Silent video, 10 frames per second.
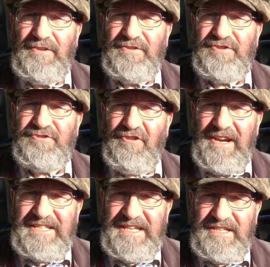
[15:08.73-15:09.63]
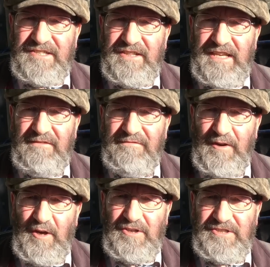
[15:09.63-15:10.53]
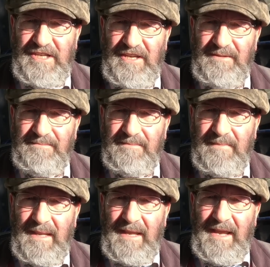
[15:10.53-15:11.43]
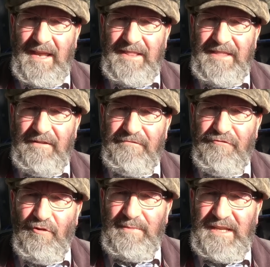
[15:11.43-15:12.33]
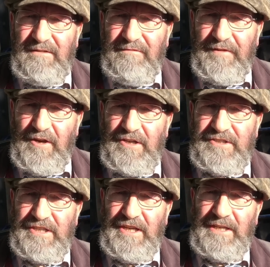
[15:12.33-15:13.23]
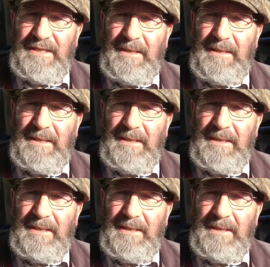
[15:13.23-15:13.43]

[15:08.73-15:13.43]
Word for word: straight into the inverter then from the inverter